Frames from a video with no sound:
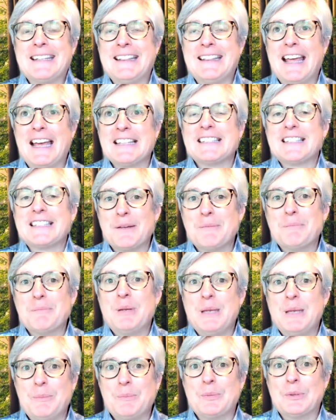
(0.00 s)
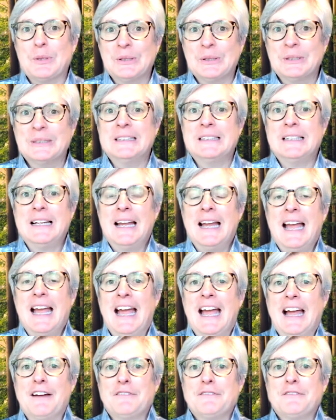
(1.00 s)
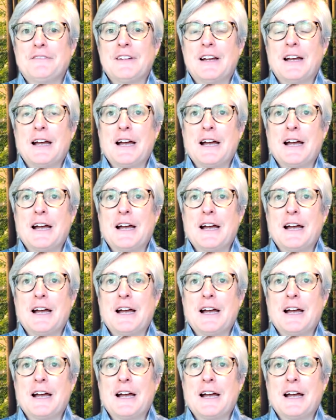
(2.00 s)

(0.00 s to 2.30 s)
That some people have